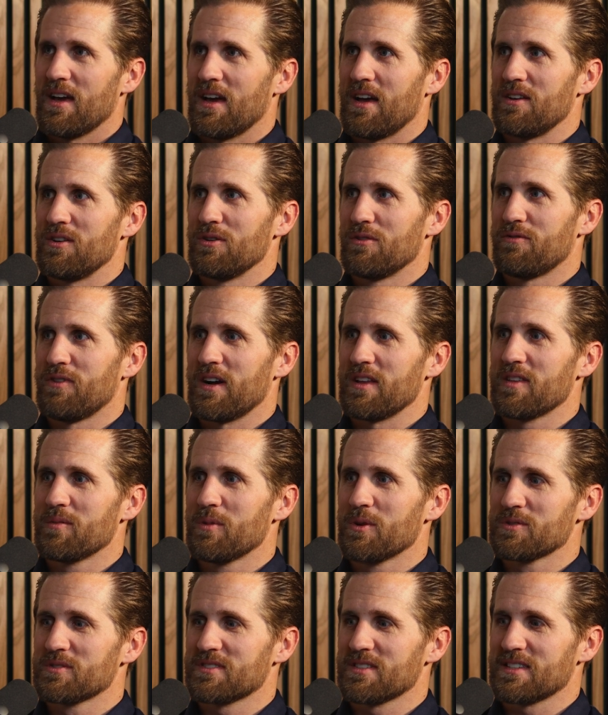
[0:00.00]
And you'll find the
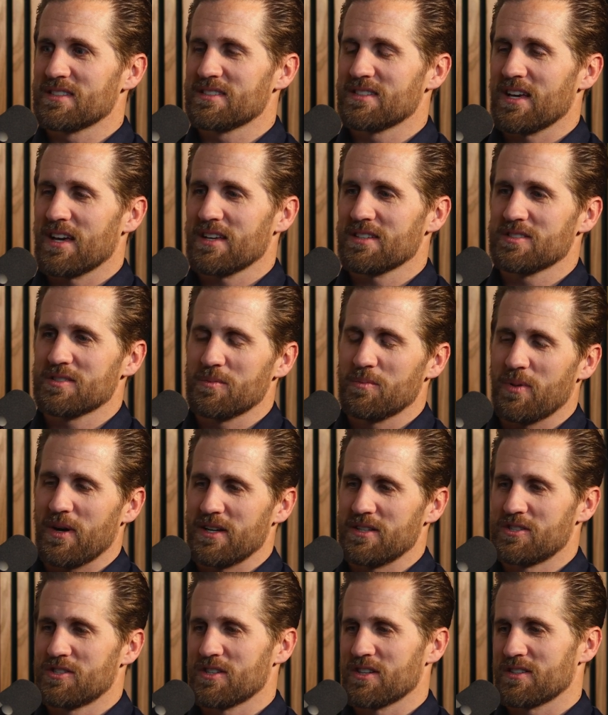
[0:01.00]
most success
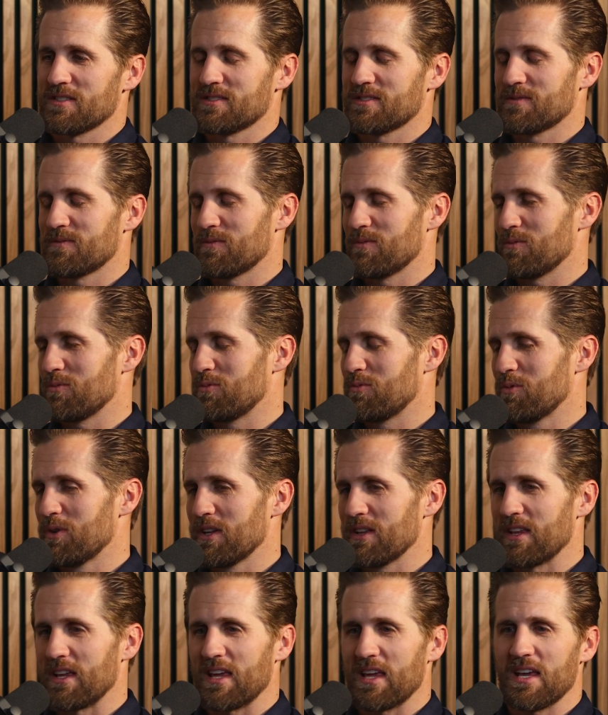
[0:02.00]
by just
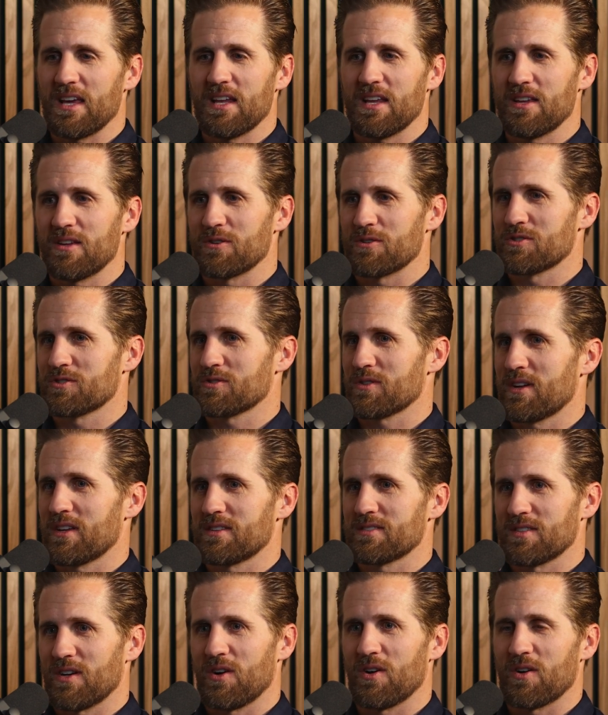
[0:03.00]
really hitting your
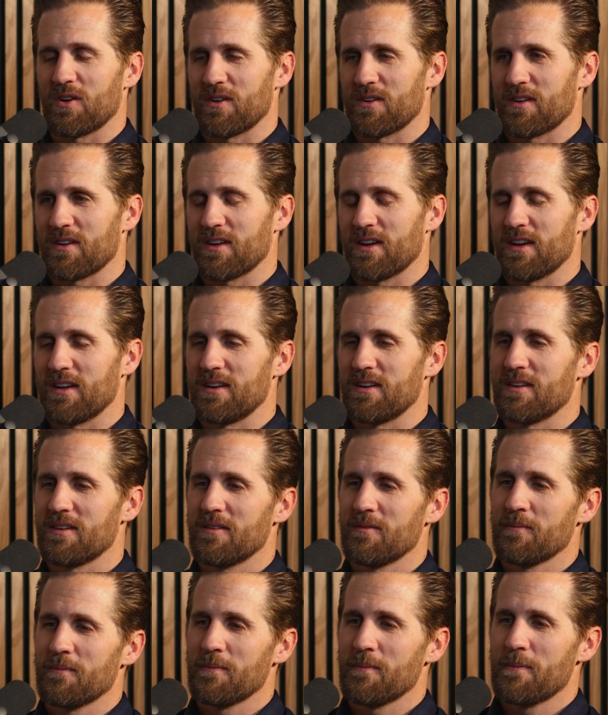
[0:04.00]
strengths hard. And
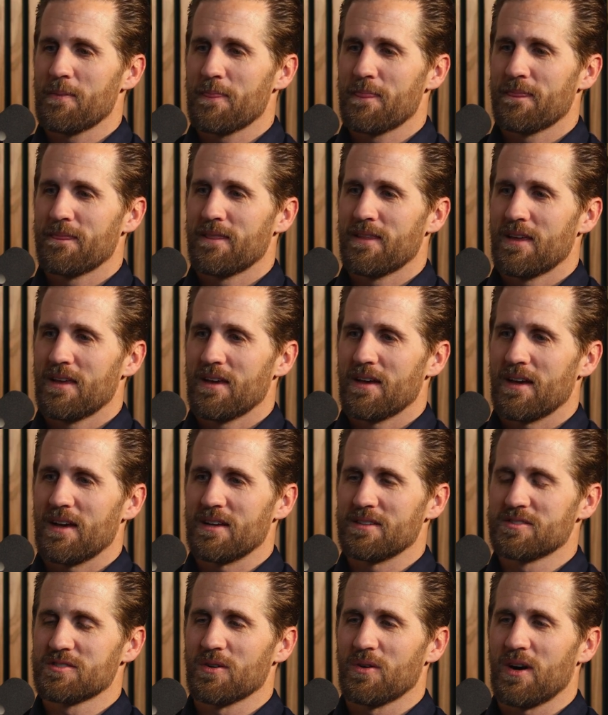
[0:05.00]

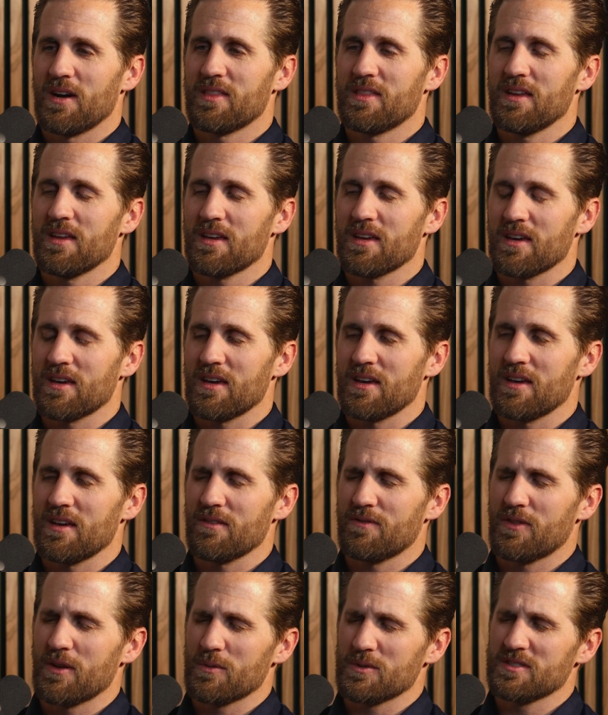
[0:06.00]
so I think
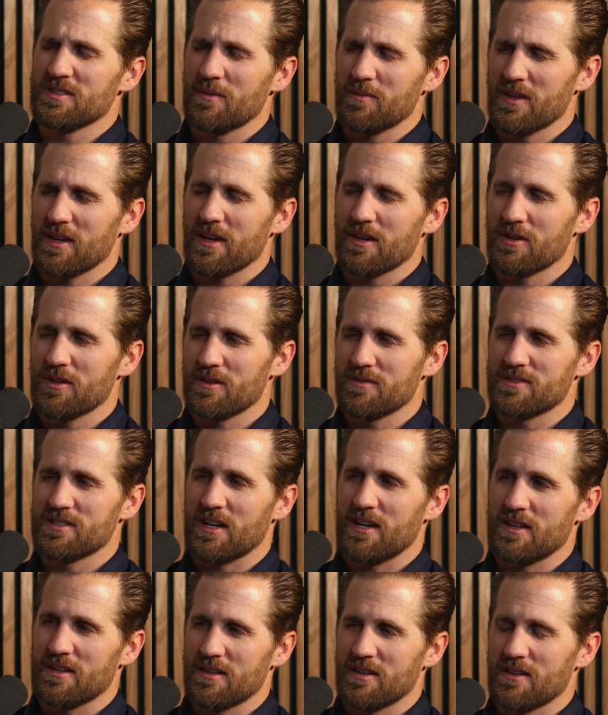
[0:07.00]
if there was something I could have
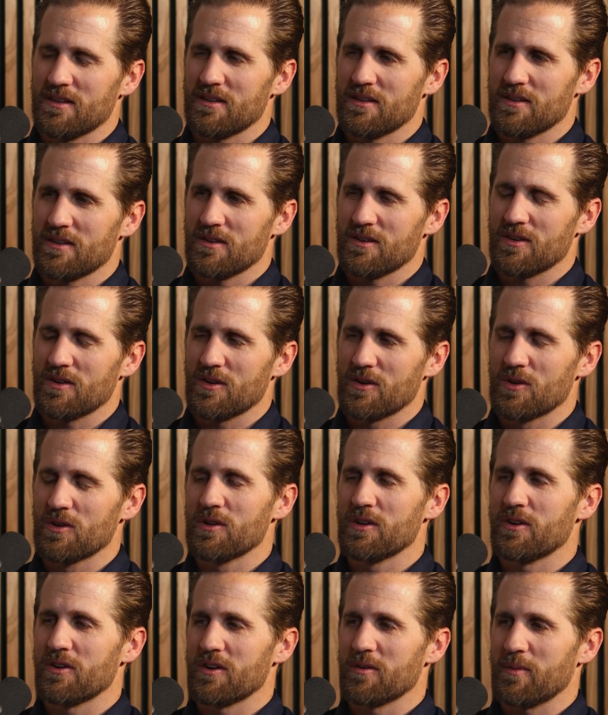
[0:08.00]
done
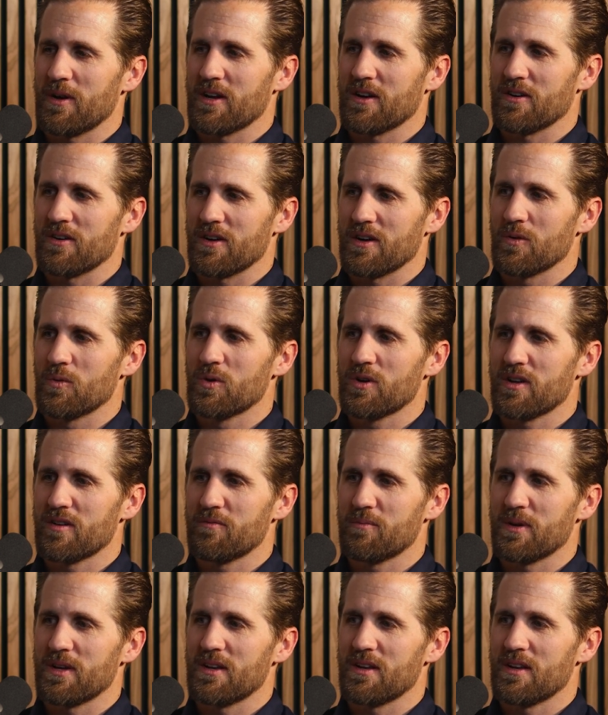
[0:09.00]
earlier in my career, it would
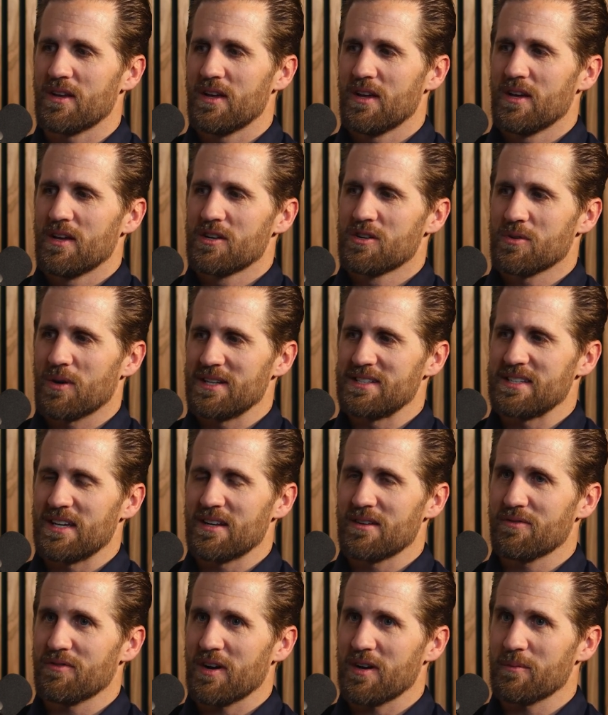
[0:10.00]
have been to
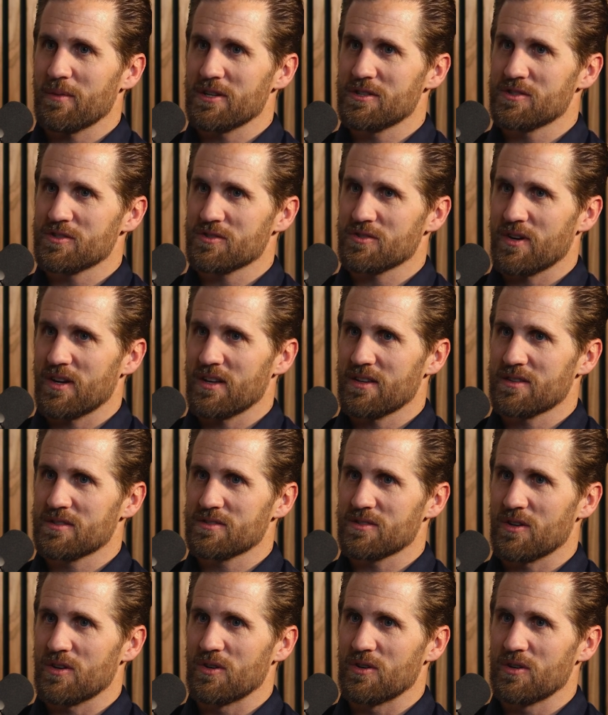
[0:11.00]
identify my
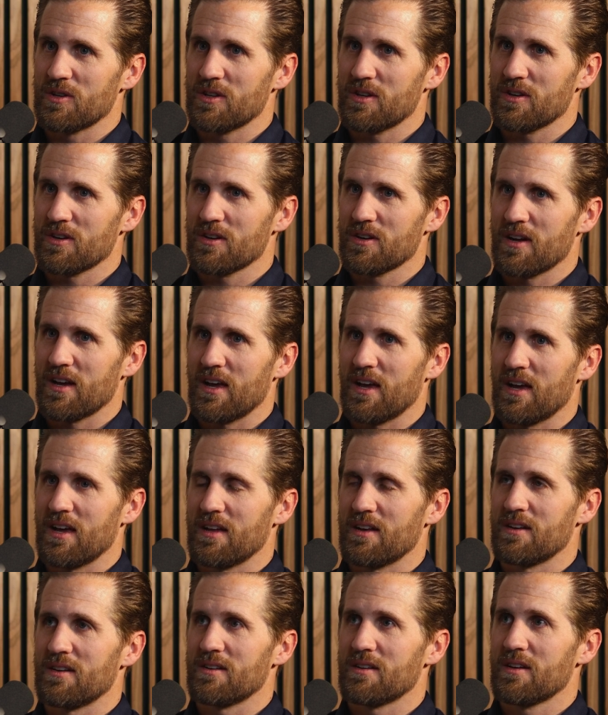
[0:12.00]
strengths earlier
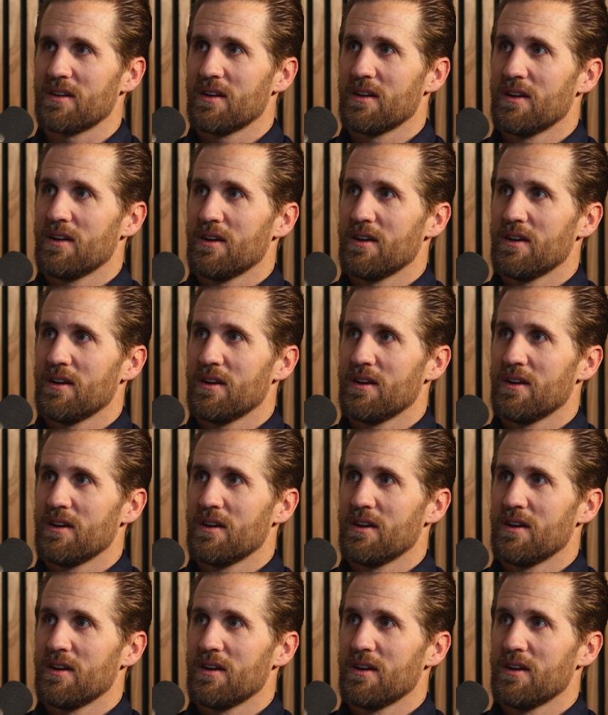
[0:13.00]
and